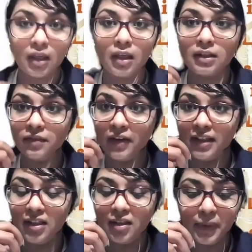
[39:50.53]
The
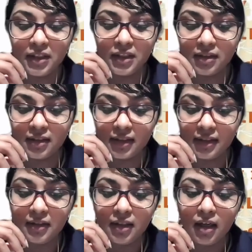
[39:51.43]
final question, sir.
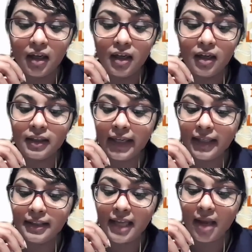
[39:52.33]

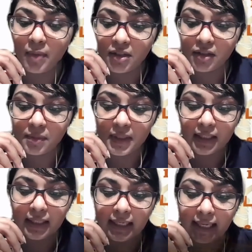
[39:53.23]
Can damages be
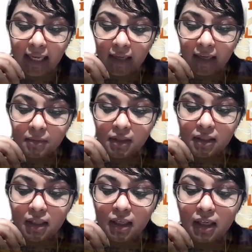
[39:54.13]
claimed
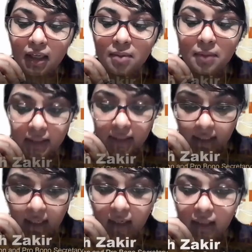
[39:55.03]
in a murder
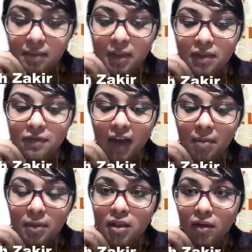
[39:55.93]
case by the
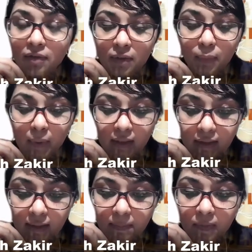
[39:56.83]
family of the
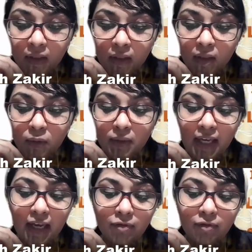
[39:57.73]
victim? Do they
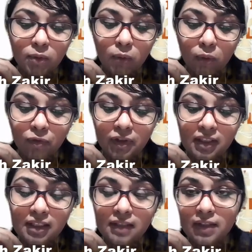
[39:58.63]
have to go for a
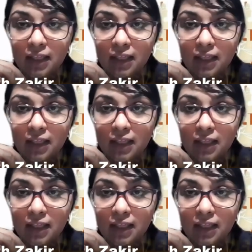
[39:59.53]
civil